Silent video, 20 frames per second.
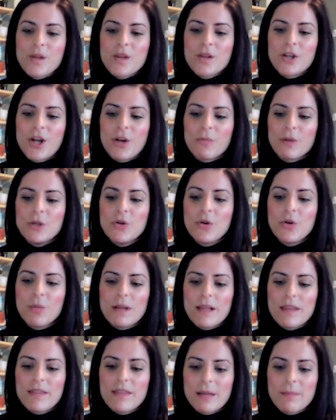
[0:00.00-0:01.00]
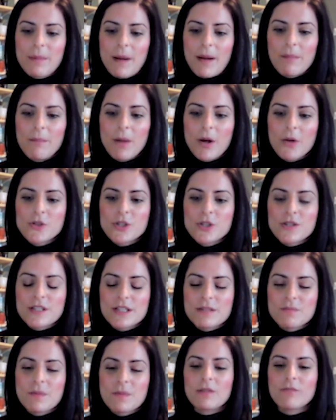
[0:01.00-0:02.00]
you know, we normally think about emotions
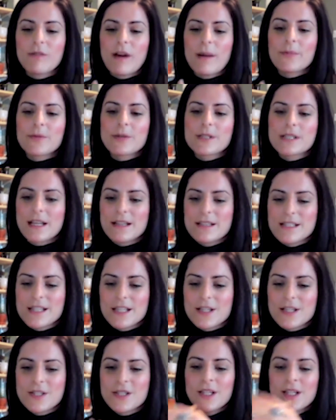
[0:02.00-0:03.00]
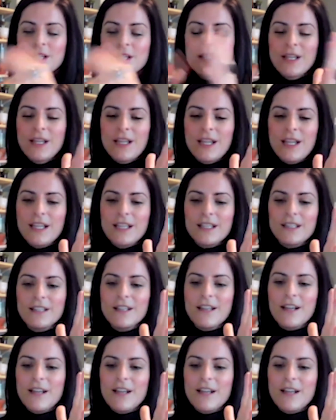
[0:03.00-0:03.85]
as being represented in